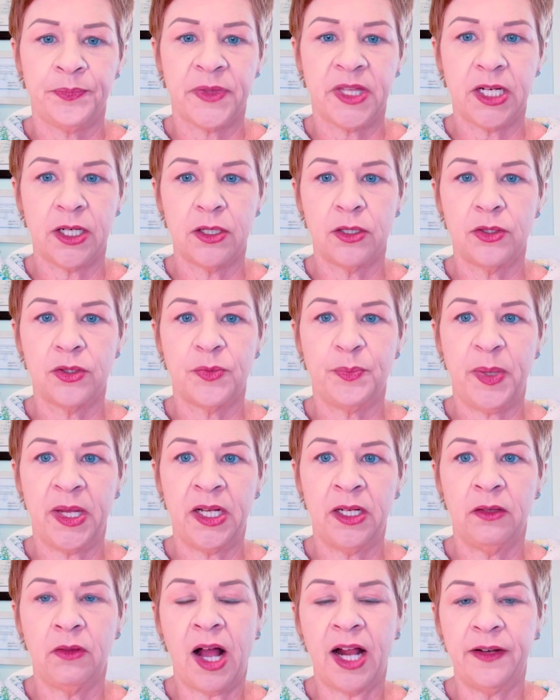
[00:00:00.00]
there's
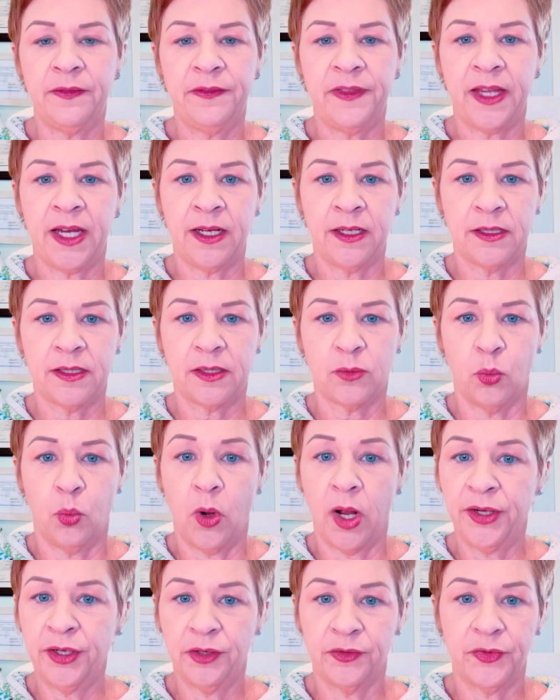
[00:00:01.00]
been a lot of things,
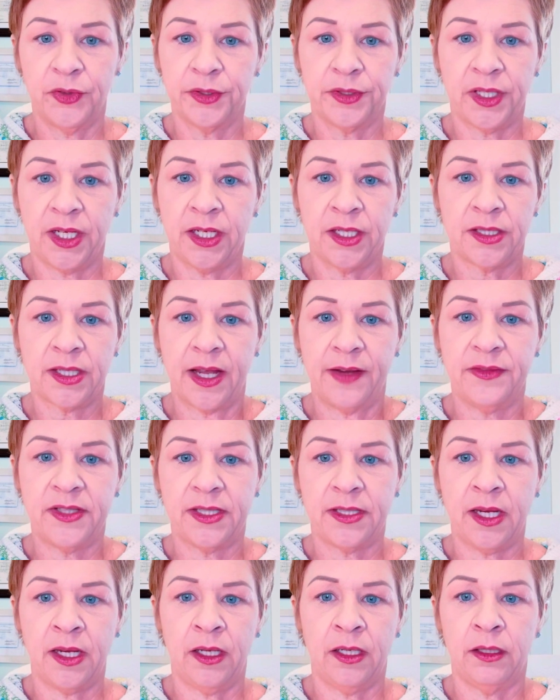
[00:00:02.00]
wonderful things I've
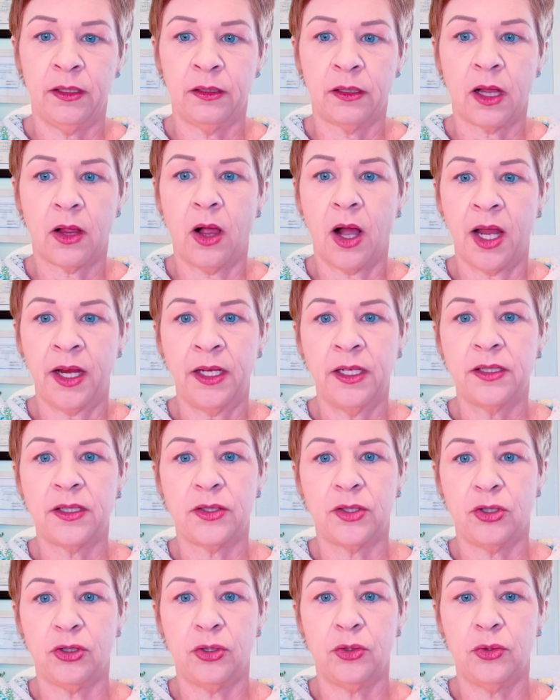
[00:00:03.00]
seen
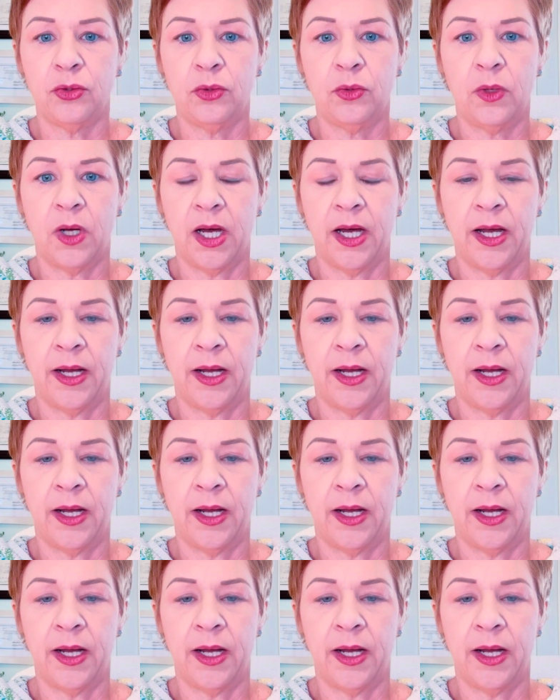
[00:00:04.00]
clients do,